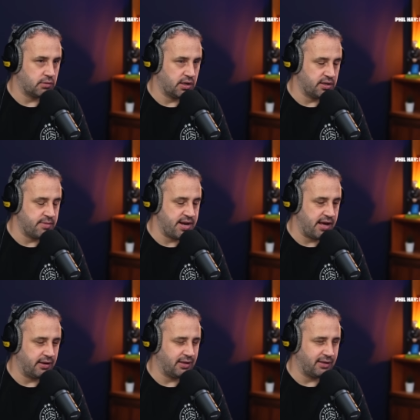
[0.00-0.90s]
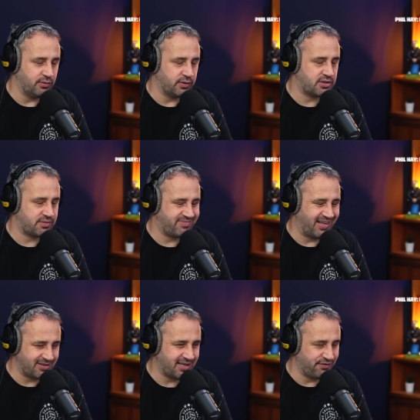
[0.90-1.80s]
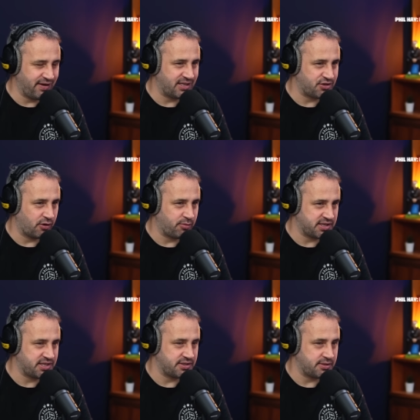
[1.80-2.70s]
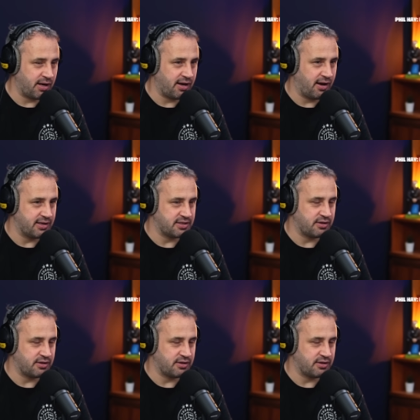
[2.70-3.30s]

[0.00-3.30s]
at the minute, it looks like a fairly strong position to my eyes.